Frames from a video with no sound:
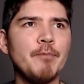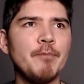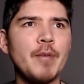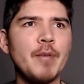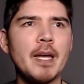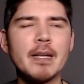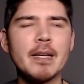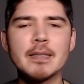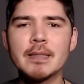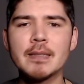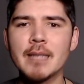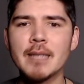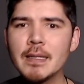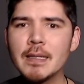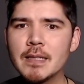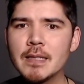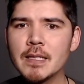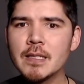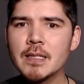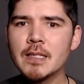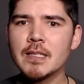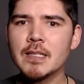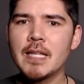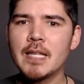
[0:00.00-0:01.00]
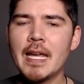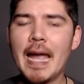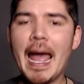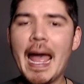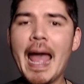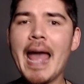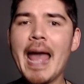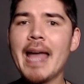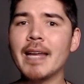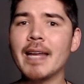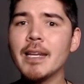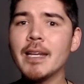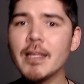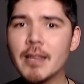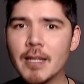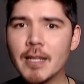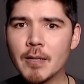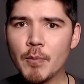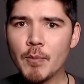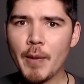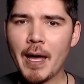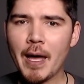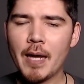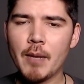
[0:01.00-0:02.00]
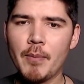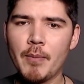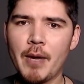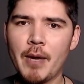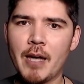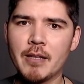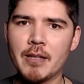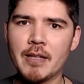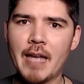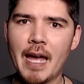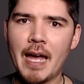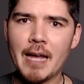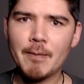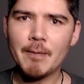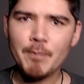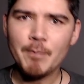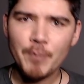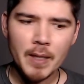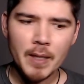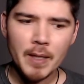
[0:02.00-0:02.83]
that is not to say anything bad about that,